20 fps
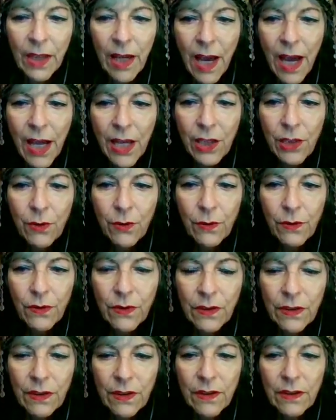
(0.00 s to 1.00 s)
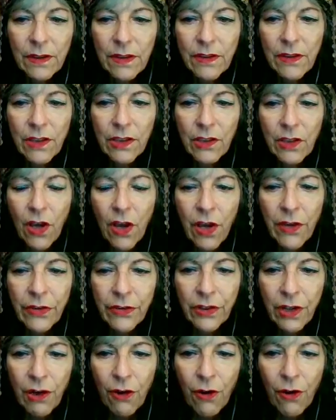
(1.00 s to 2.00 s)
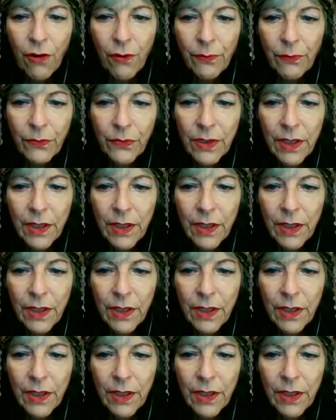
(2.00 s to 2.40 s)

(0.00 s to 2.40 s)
This is the Thoth Tarot.